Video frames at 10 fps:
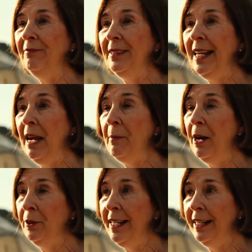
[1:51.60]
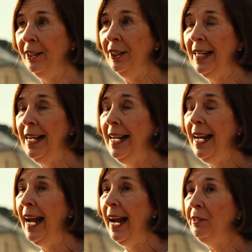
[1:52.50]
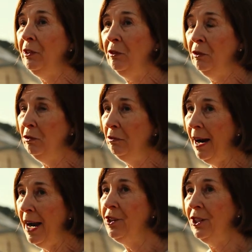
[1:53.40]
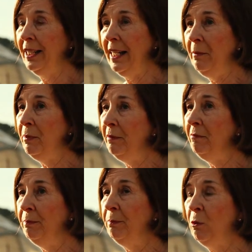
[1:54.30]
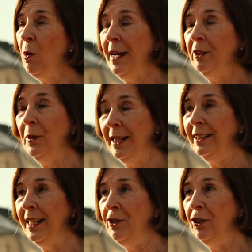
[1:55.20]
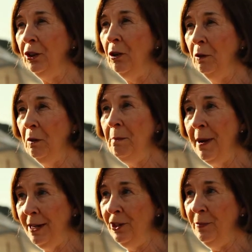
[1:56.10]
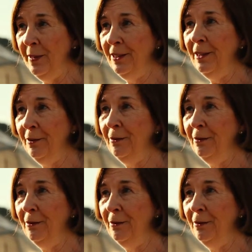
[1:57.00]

came out here and gradually but quite quickly took over management of the